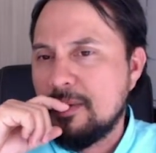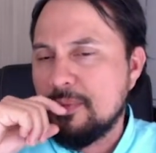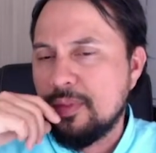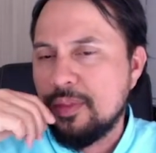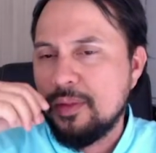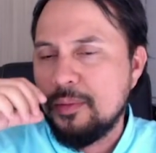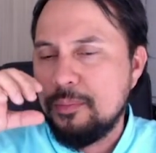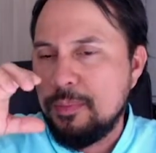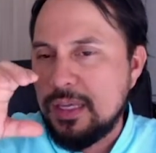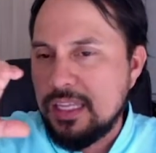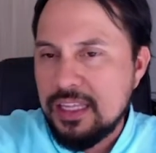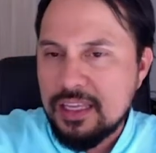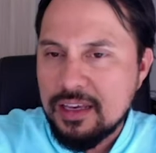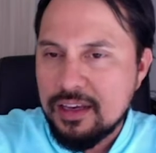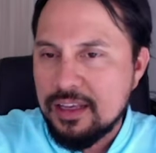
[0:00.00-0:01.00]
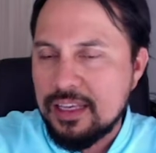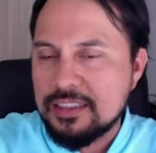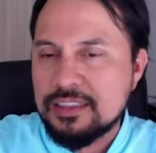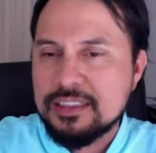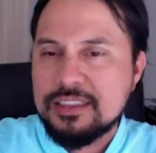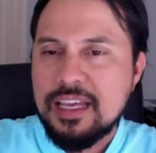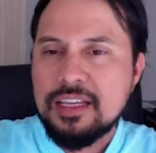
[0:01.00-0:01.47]
media is a
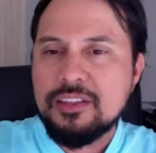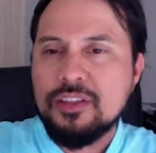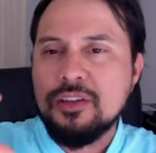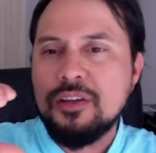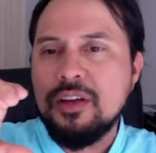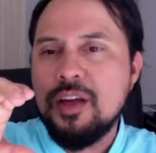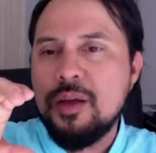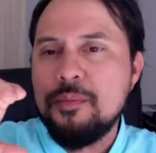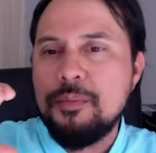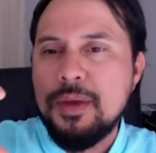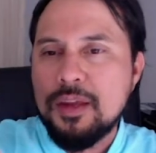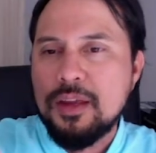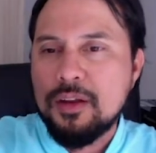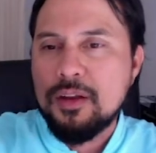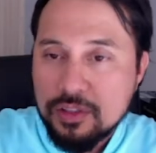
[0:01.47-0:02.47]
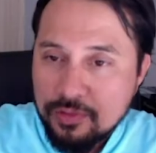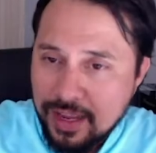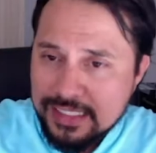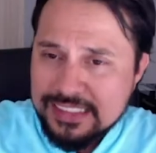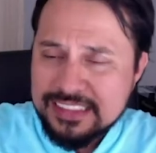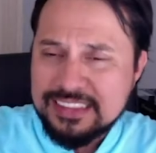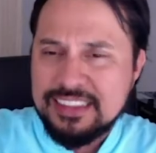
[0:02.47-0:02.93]
sector, medical
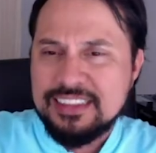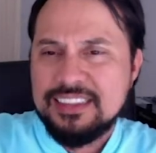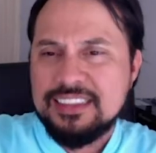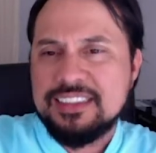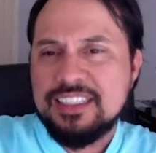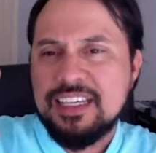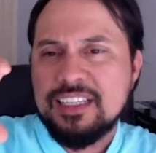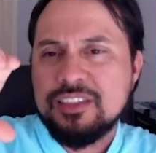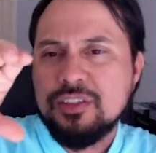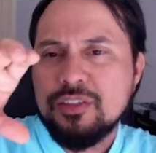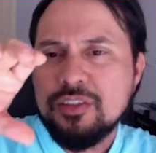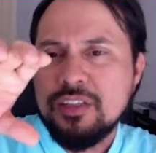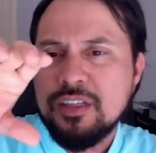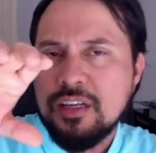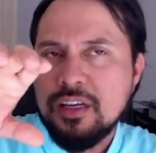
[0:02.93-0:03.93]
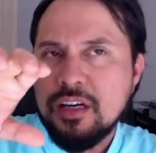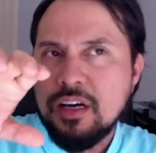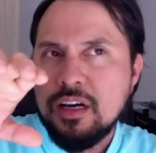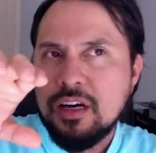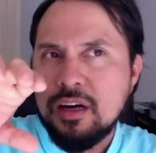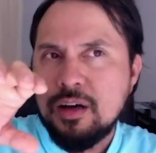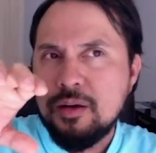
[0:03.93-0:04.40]
devices is a sector,
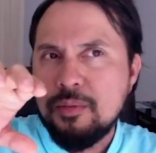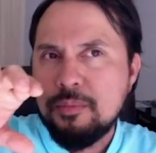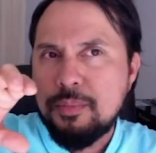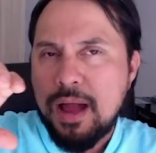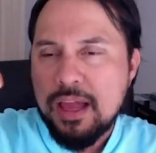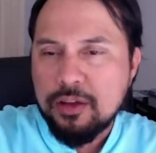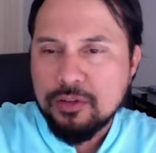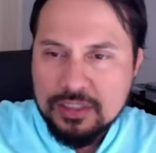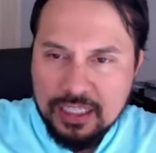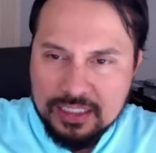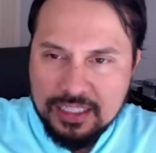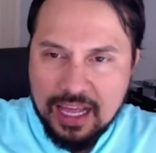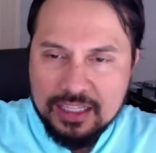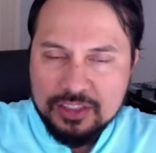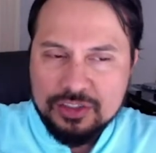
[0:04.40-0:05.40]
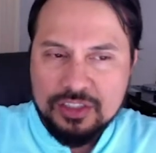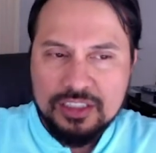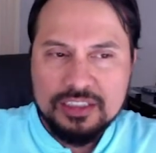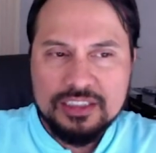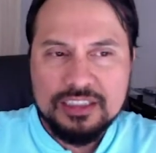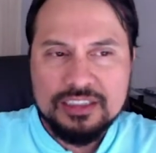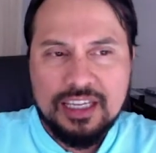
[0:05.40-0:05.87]
biotechnology
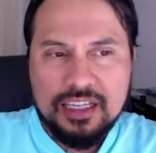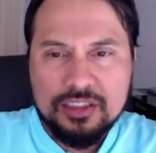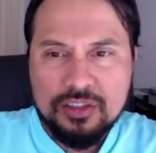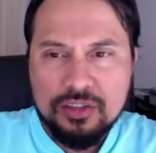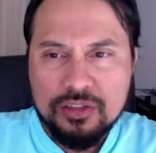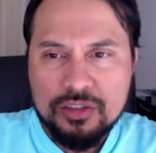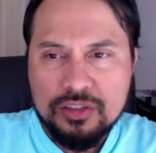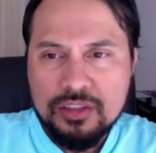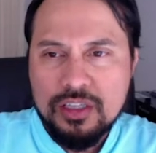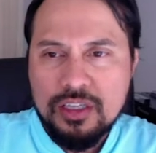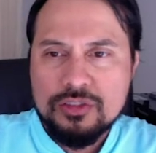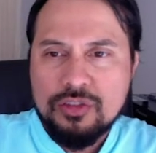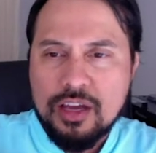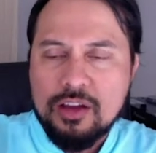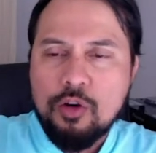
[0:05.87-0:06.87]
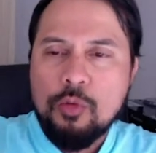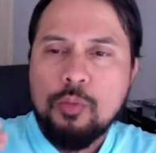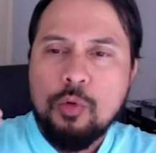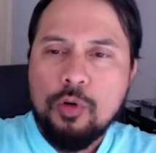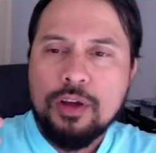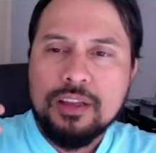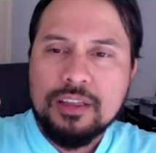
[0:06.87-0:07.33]
is a sector. So I go
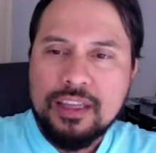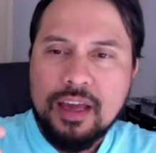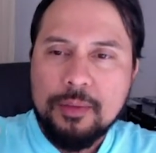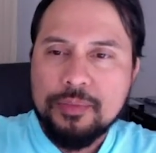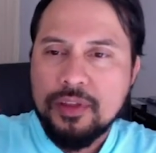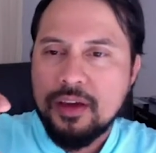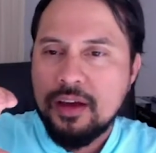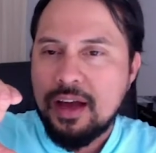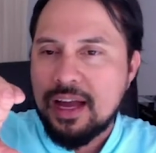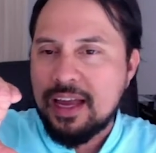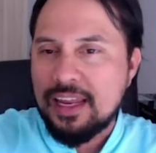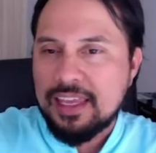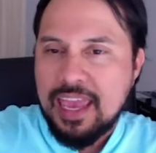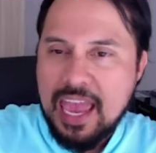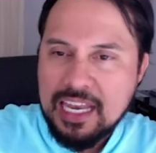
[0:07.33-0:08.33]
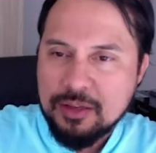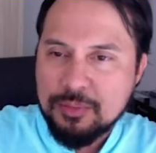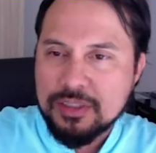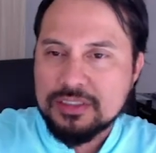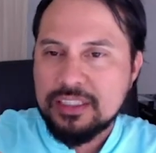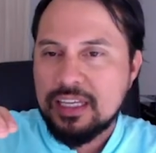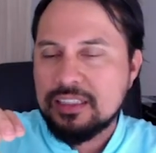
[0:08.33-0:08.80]
more in depth. I got a
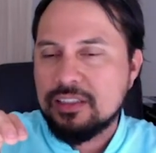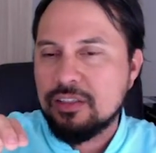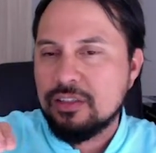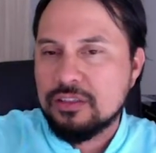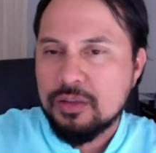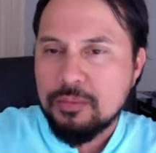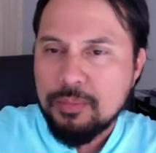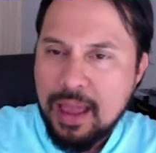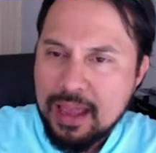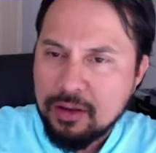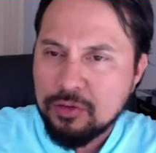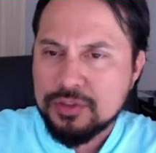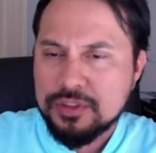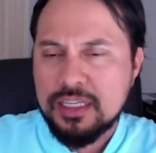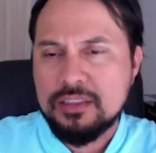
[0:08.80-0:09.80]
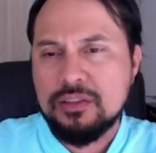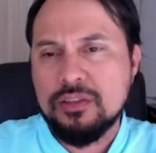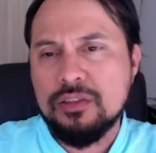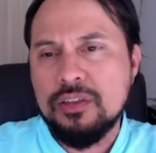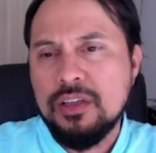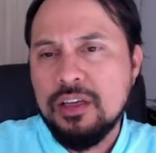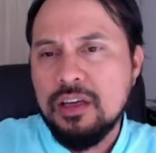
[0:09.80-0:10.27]
cannabis sector, a tobacco sector,
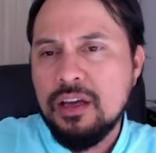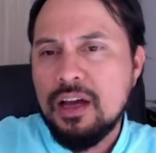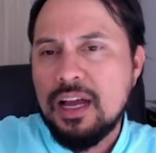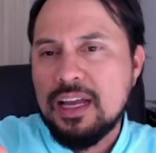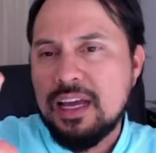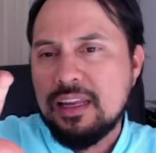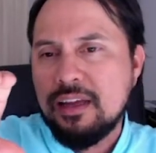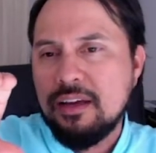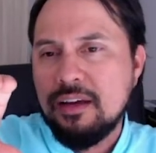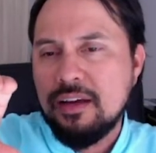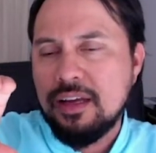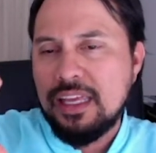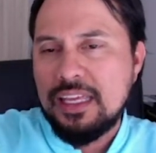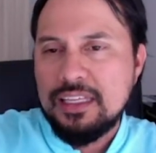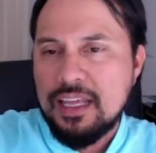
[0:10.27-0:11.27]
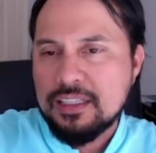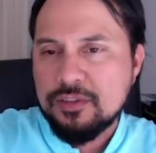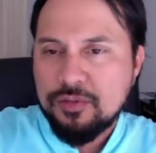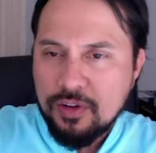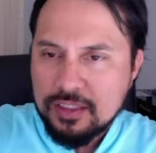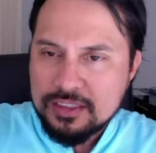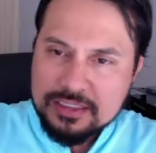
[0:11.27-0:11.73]
I got a index
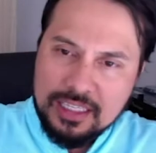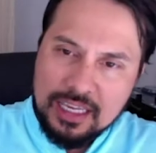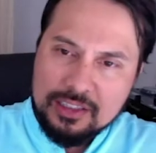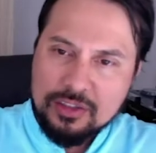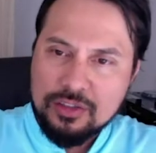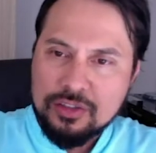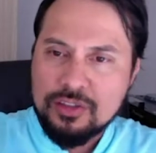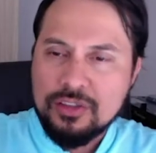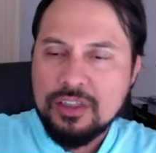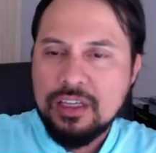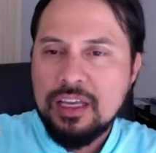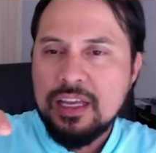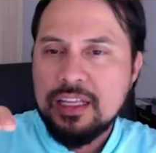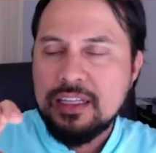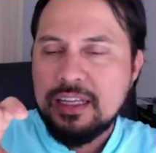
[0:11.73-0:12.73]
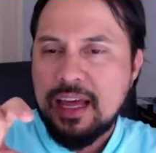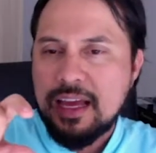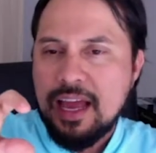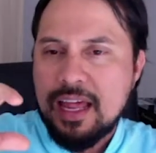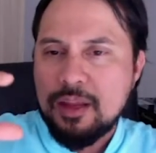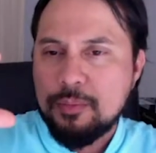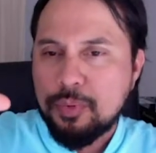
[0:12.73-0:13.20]
fund sector. Then I
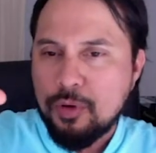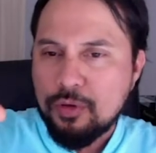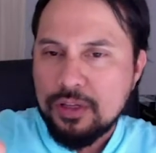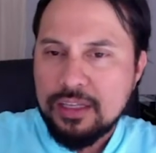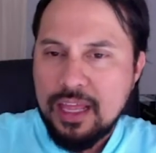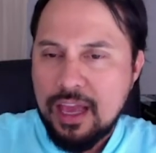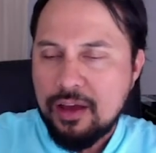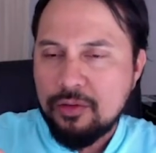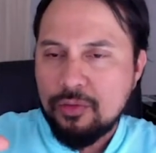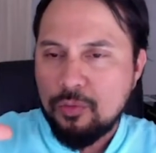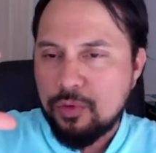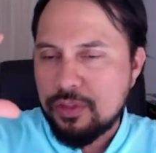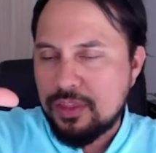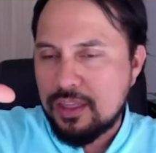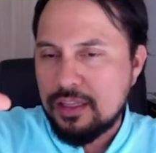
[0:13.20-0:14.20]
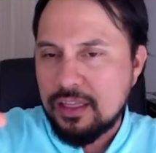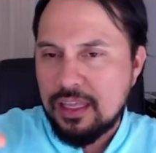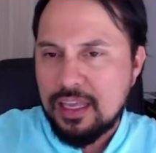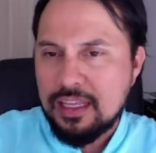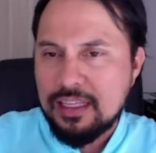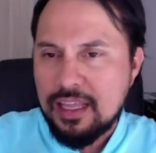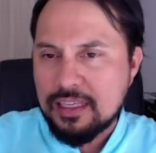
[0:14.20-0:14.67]
got it broken down within the
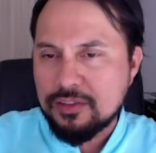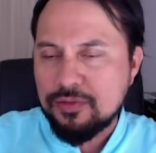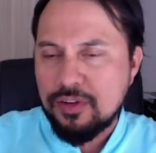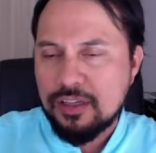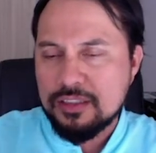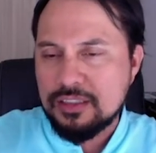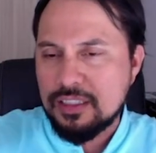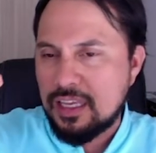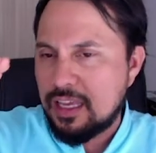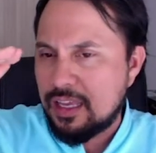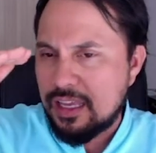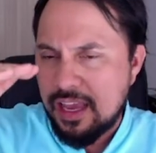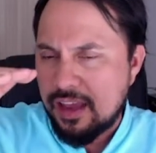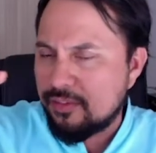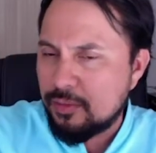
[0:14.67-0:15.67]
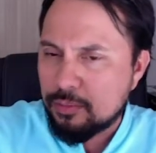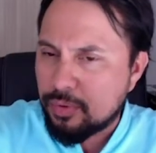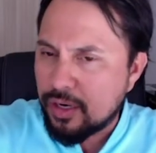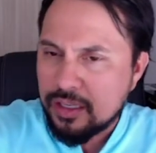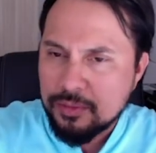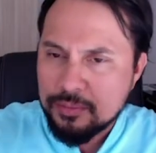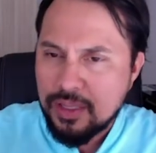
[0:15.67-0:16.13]
index funds. I even
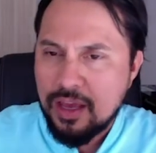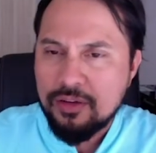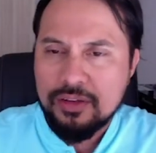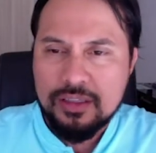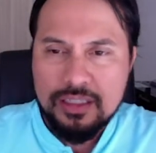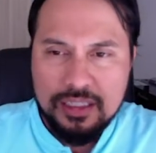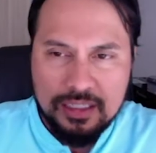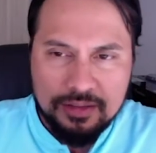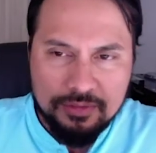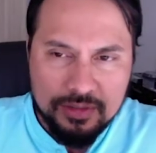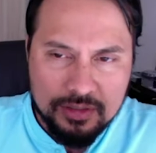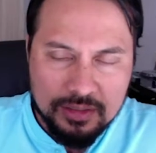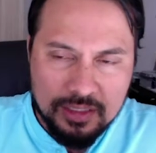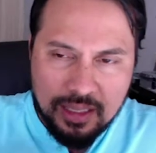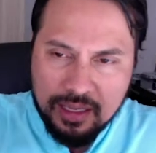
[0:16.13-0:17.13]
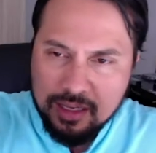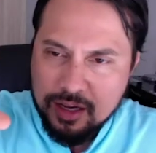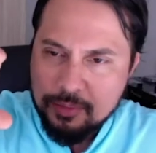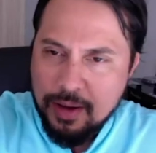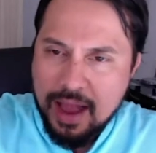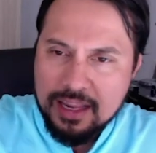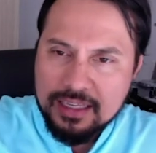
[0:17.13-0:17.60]
break them down in even like
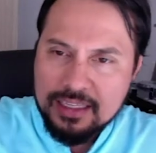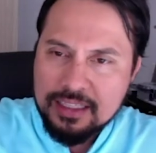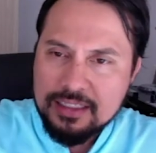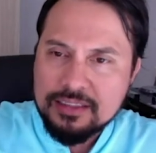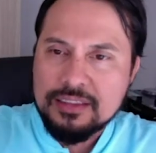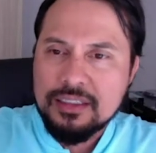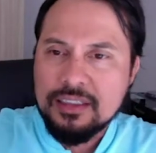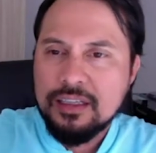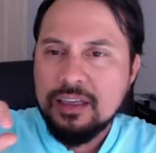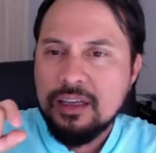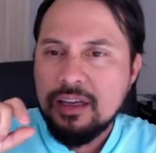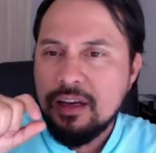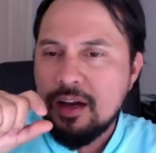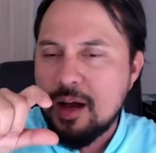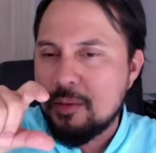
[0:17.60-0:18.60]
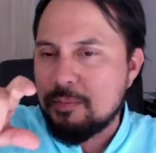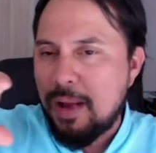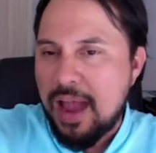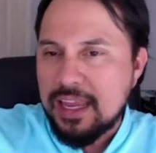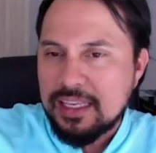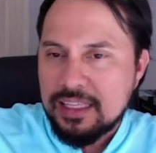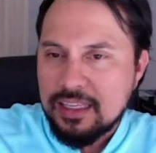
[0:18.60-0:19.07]
commodities,
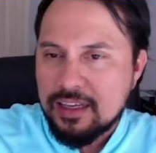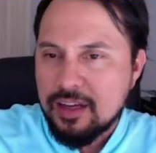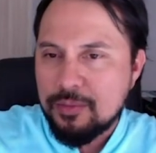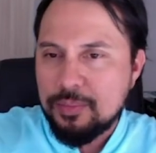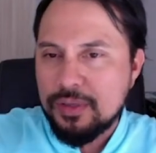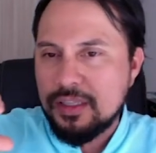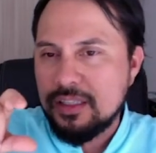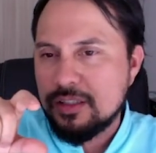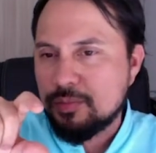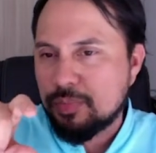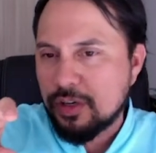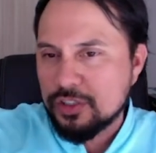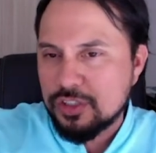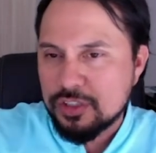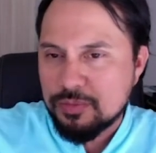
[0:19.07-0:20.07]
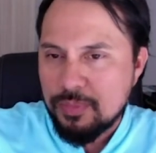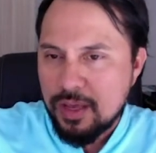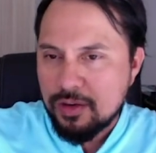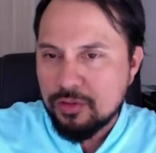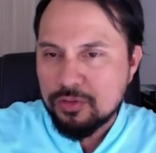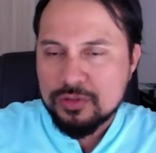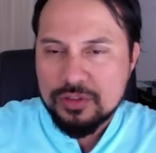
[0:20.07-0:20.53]
mining companies, precious
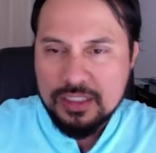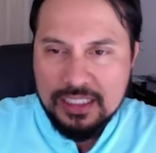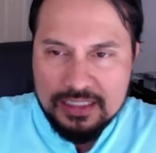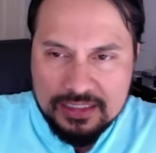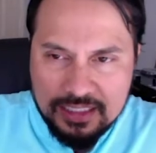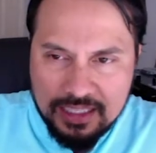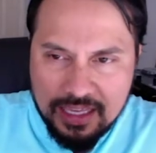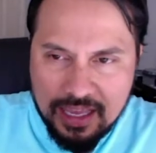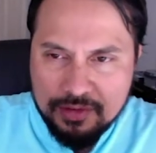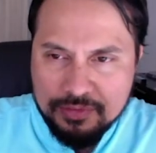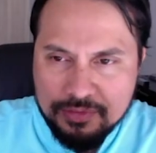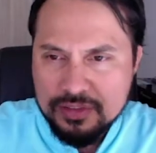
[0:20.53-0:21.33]
metals, ETFs,